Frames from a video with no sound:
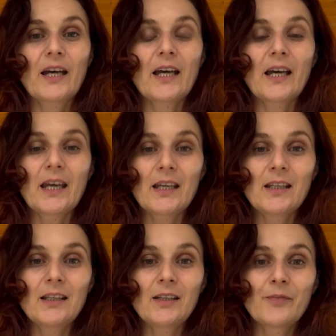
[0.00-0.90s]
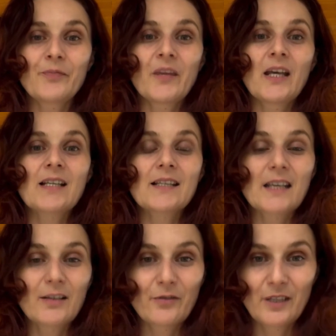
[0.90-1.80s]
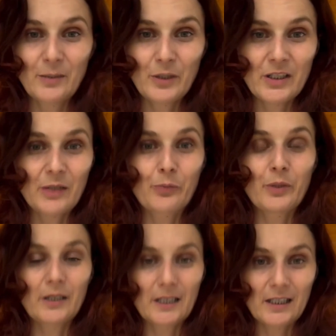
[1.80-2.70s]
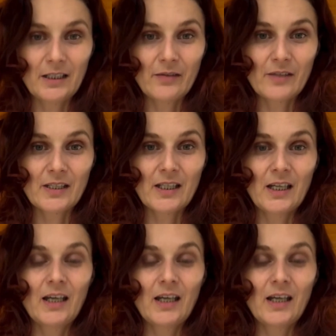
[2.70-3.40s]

any self-limiting beliefs